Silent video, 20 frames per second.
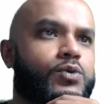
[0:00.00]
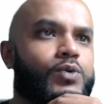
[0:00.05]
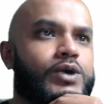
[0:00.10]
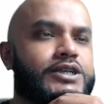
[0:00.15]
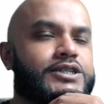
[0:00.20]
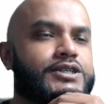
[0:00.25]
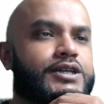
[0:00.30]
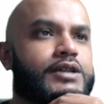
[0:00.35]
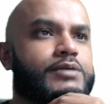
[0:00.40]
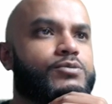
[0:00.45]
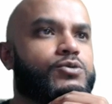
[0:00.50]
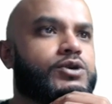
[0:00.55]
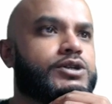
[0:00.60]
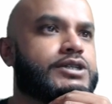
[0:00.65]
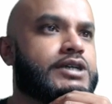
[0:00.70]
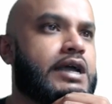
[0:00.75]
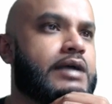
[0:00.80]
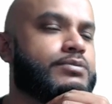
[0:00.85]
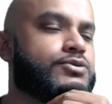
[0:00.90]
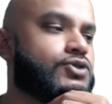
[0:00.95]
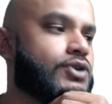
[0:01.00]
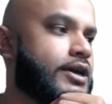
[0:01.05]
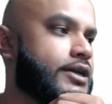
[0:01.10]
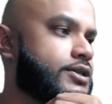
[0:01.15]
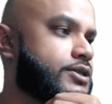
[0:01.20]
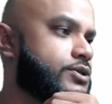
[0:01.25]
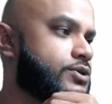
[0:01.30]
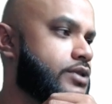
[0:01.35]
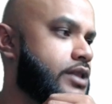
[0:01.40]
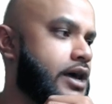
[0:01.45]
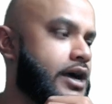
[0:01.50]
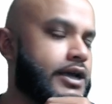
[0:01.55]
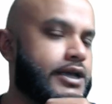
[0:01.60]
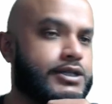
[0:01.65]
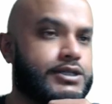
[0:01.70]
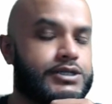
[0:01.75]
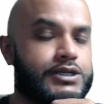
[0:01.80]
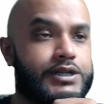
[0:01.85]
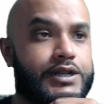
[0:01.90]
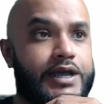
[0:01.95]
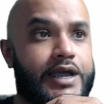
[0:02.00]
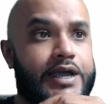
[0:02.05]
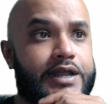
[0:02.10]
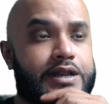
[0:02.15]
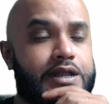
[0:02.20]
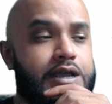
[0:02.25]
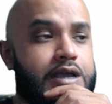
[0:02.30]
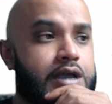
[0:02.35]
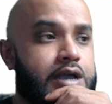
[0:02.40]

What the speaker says: to waste any more time trying to log in tonight.